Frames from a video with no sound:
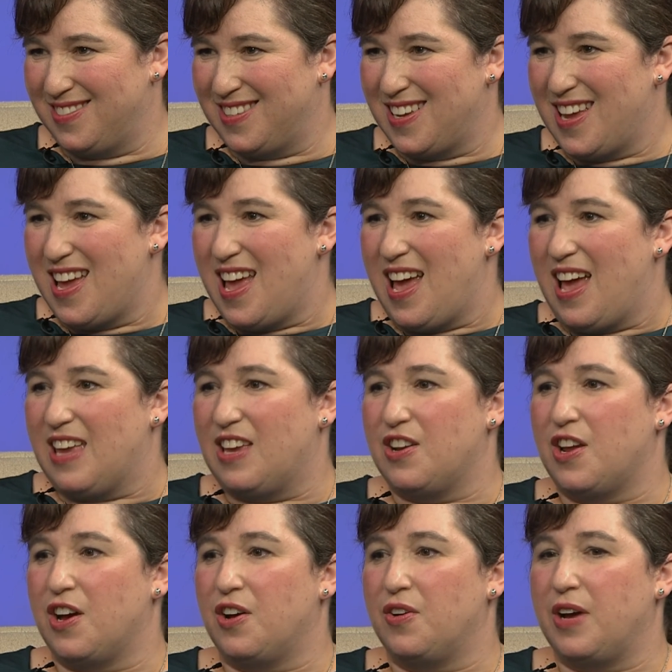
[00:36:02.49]
Yeah. You
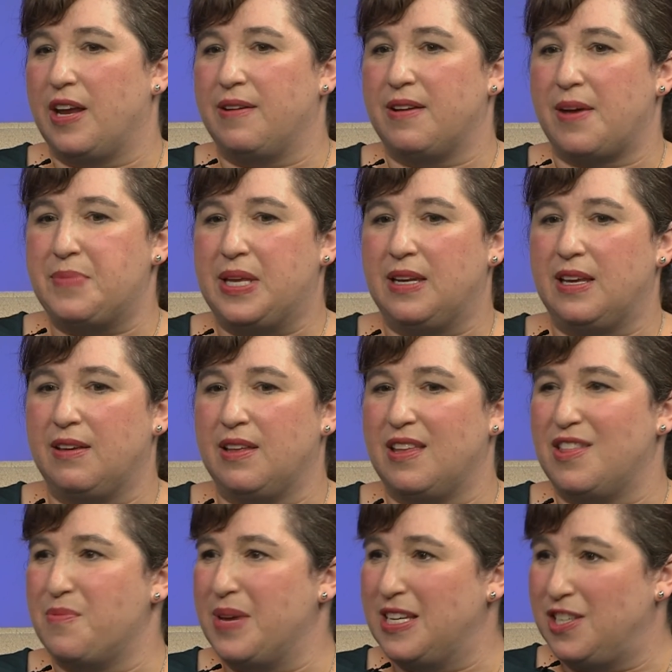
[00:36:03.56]
know, and I mean, in
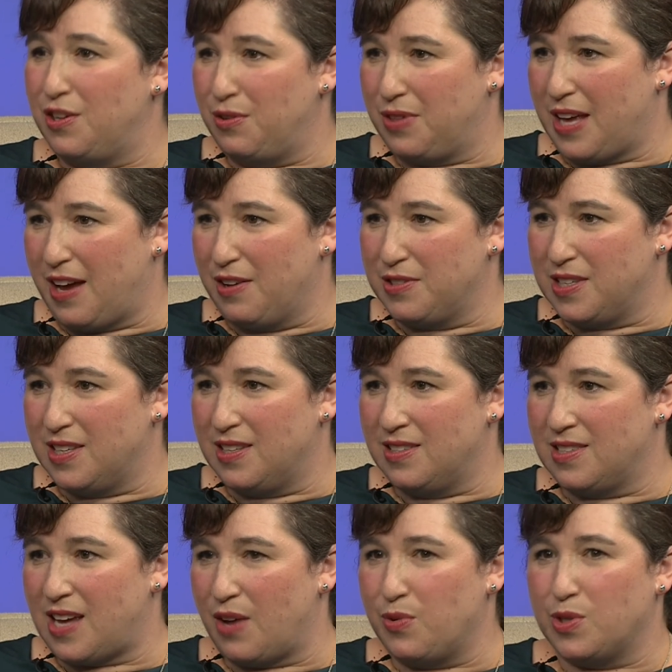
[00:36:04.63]
the mid 2000s,
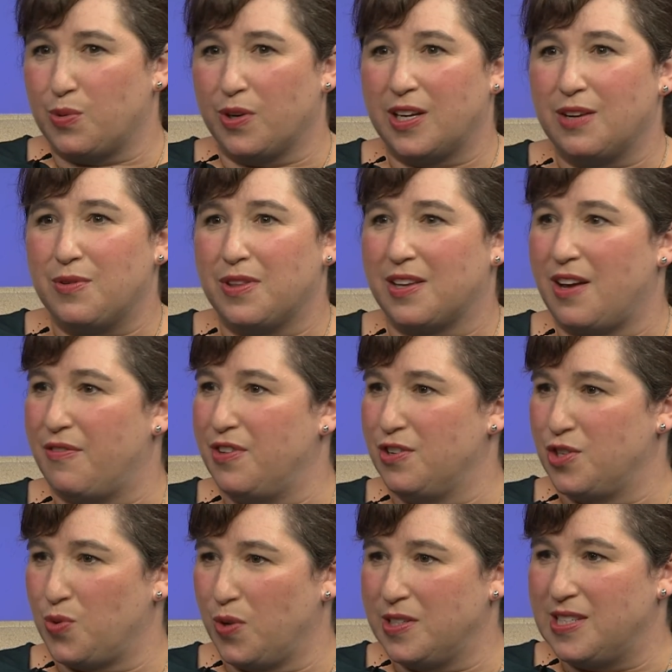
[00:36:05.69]
I was working with Governor
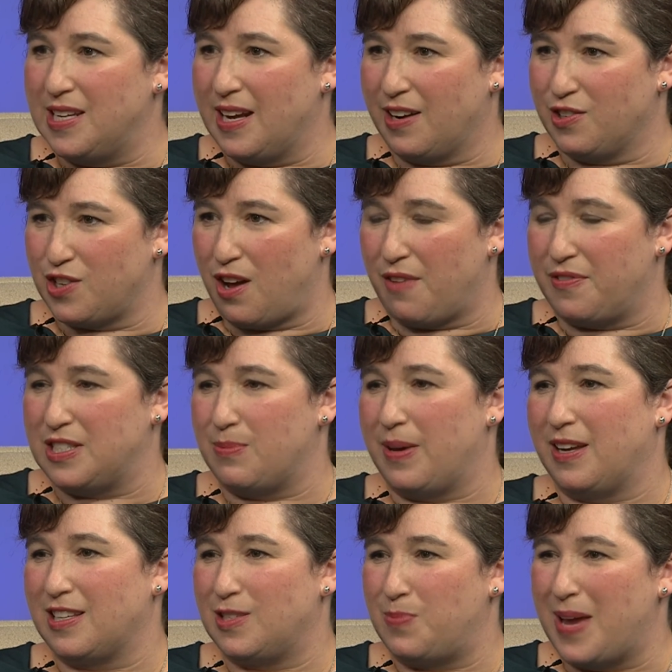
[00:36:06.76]
Schwarzenegger's office
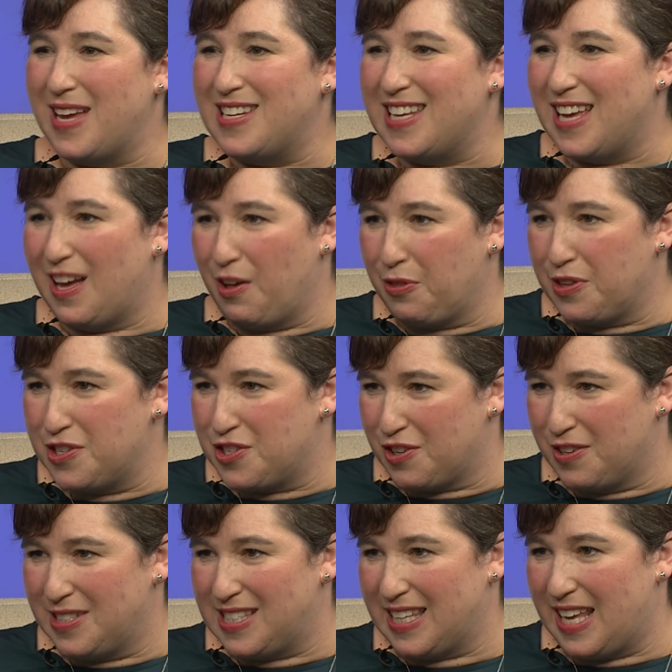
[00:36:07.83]
about expanding health
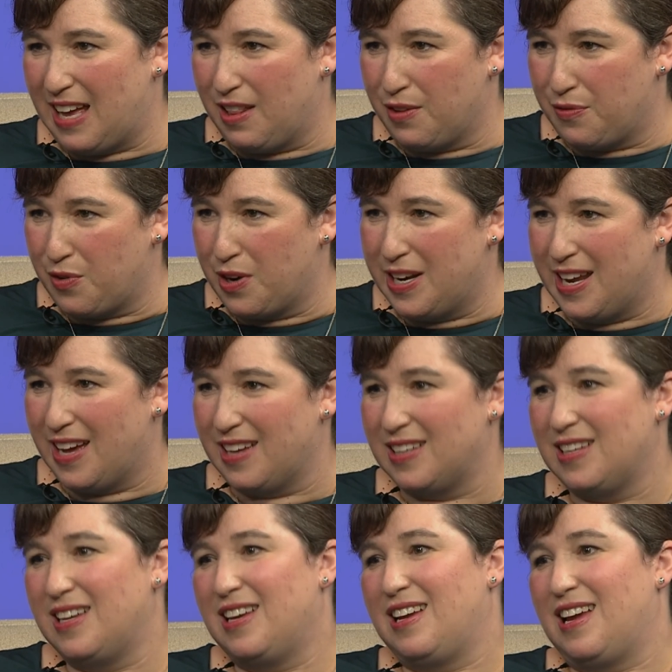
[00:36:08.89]
insurance in California.
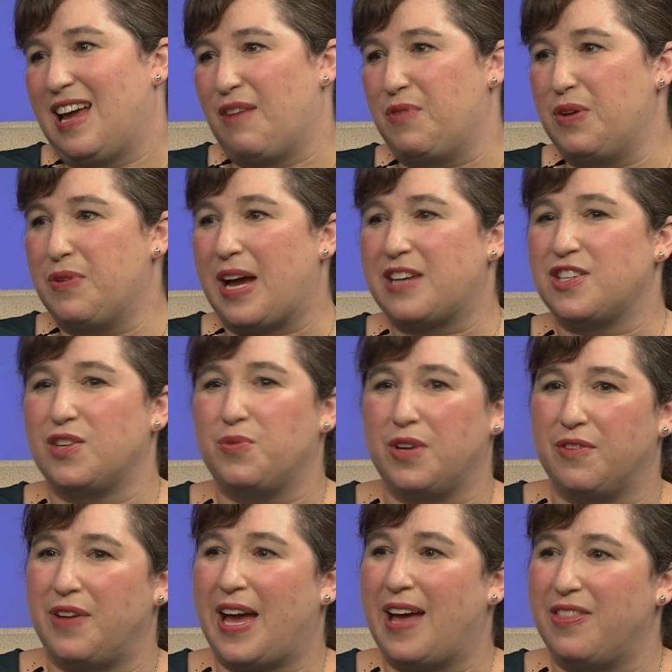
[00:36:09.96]
And we actually would
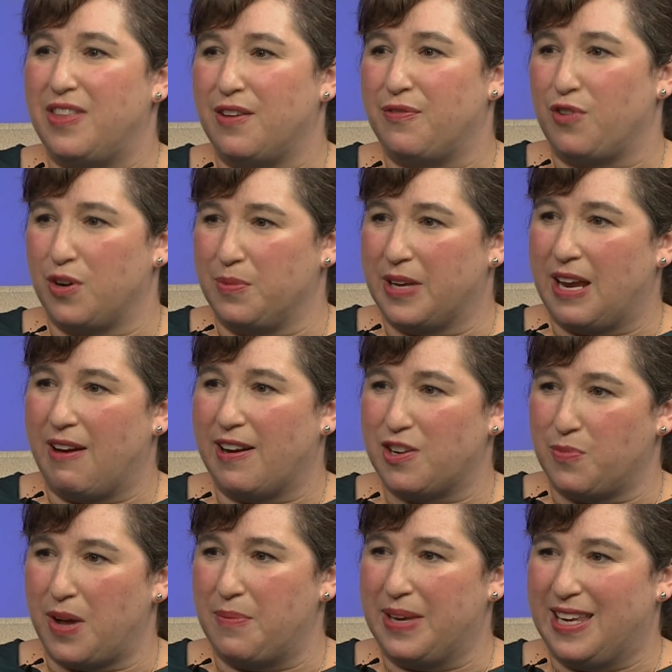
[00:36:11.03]
have had the Affordable Care Act,
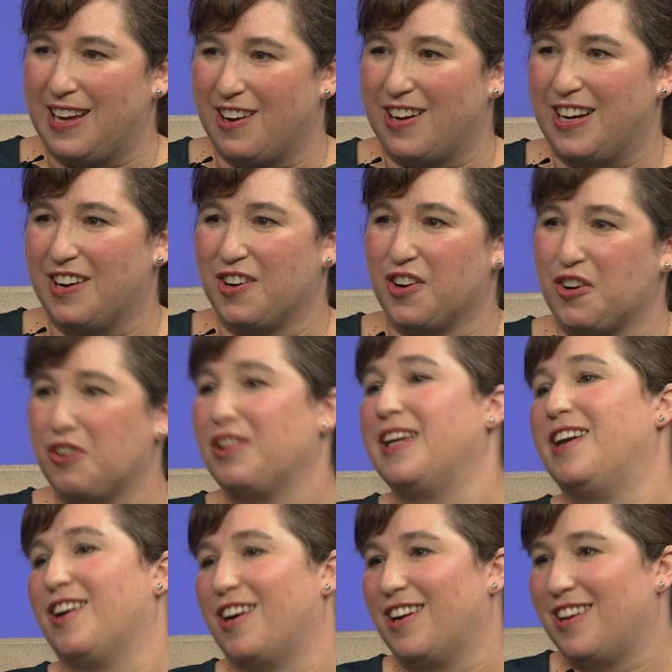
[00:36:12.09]
Obamacare, here
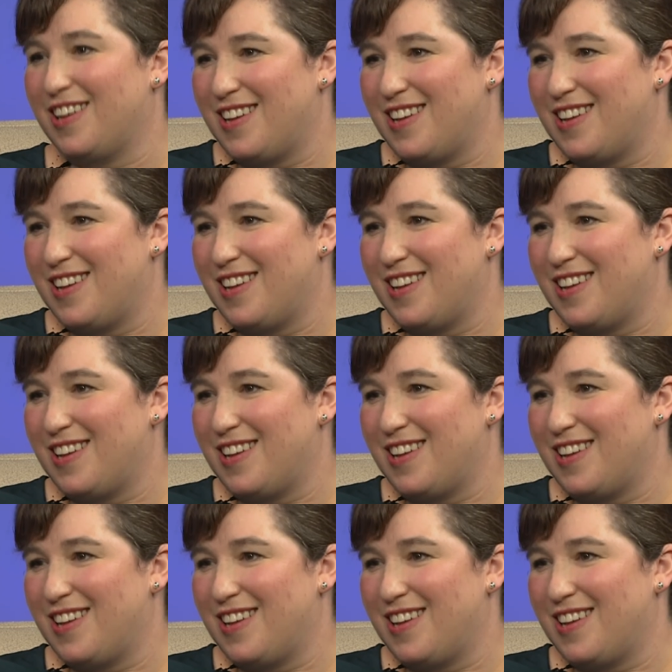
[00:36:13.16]
earlier